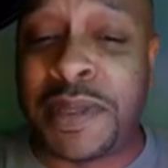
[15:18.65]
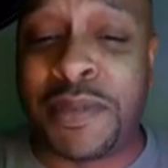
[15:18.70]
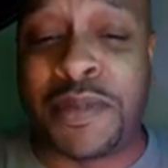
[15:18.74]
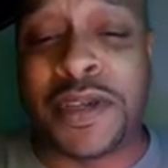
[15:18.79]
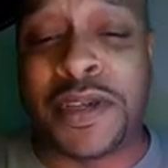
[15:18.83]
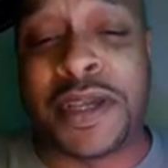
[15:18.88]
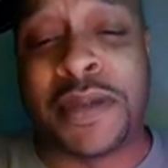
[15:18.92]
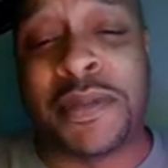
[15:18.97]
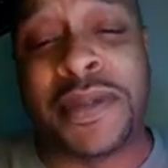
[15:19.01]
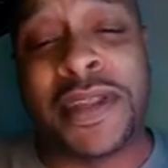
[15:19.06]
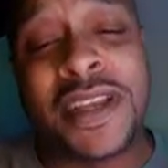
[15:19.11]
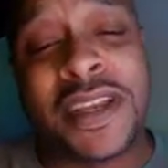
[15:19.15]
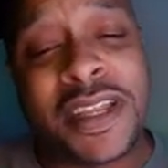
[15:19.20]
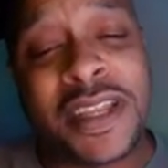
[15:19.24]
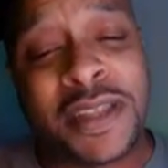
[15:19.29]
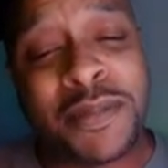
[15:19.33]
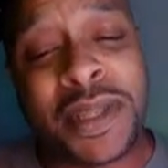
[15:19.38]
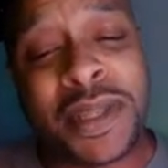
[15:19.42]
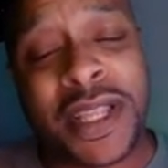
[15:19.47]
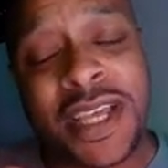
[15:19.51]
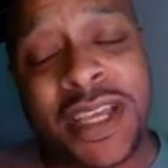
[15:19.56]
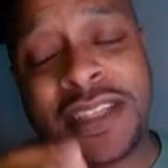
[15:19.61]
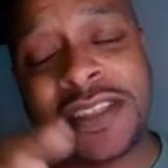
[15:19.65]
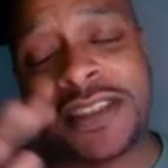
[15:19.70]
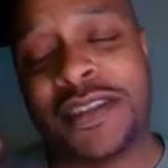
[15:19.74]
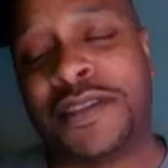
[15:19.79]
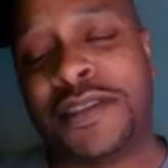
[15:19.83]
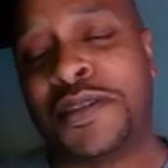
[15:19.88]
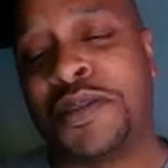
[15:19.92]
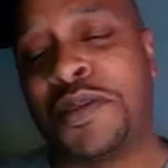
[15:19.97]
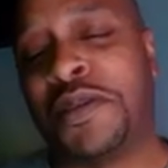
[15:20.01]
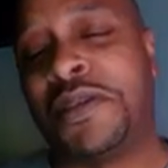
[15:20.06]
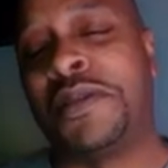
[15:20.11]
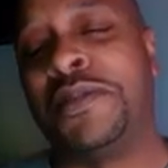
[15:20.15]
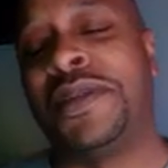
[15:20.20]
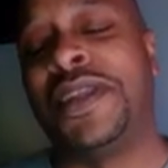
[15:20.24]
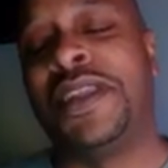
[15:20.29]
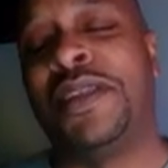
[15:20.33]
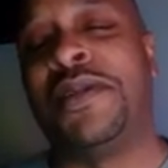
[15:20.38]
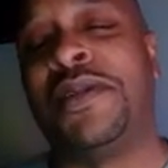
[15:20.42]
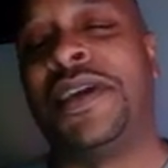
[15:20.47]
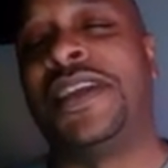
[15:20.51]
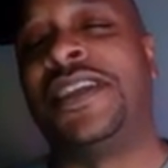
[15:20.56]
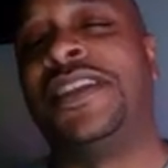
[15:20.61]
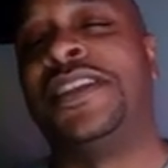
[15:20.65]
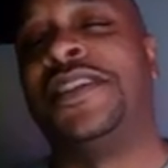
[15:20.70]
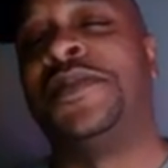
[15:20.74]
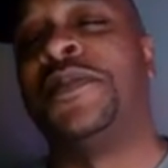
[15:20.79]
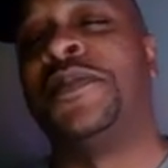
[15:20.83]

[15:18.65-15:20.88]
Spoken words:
people come in and get blind, long story. But anyway,